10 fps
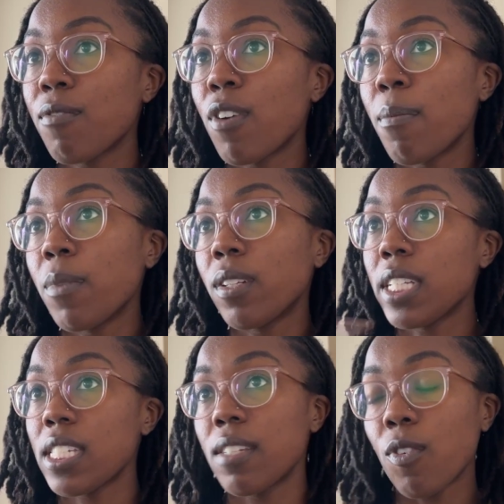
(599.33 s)
from the
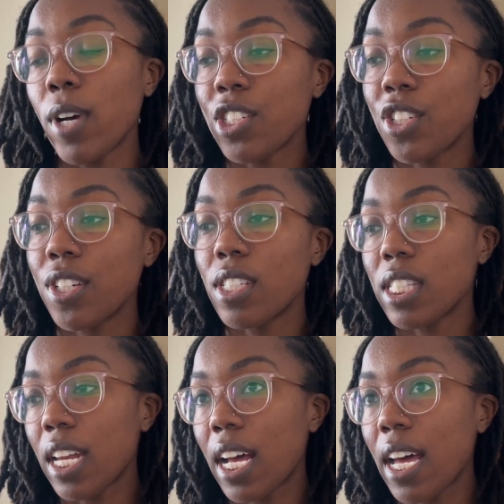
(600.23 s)
list of questions
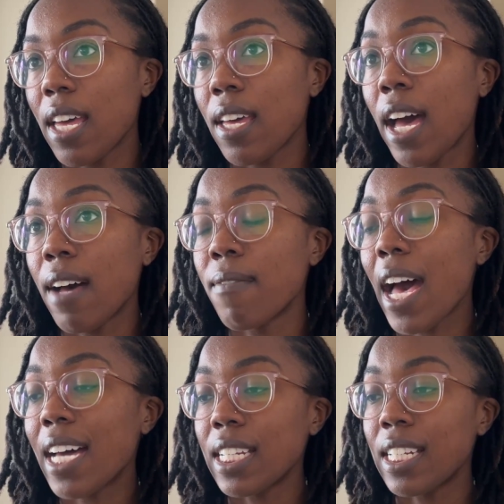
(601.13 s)
that I have
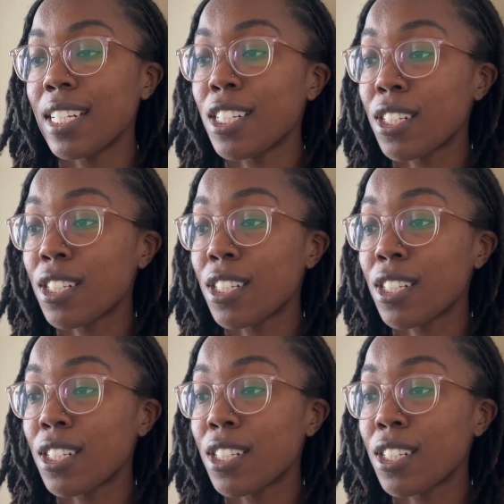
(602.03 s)
added in the